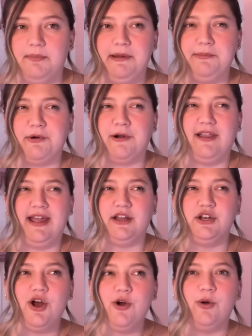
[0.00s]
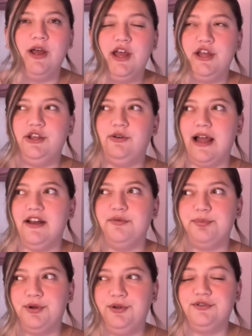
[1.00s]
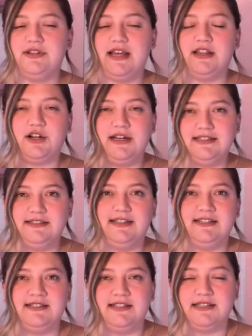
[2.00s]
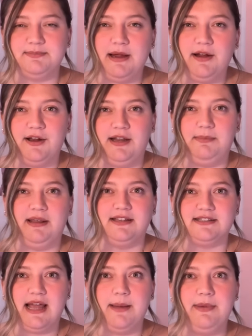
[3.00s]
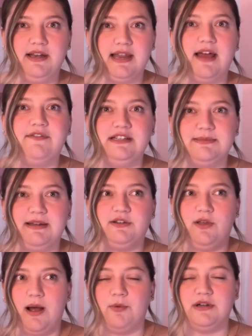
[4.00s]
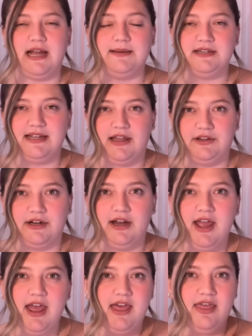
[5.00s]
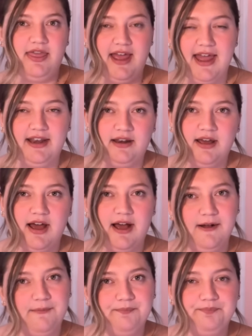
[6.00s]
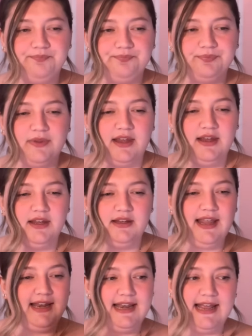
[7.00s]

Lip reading: People were like, no, you kind of proved that there is this disparity because Simon and Daphne spent a lot more time together than Kate and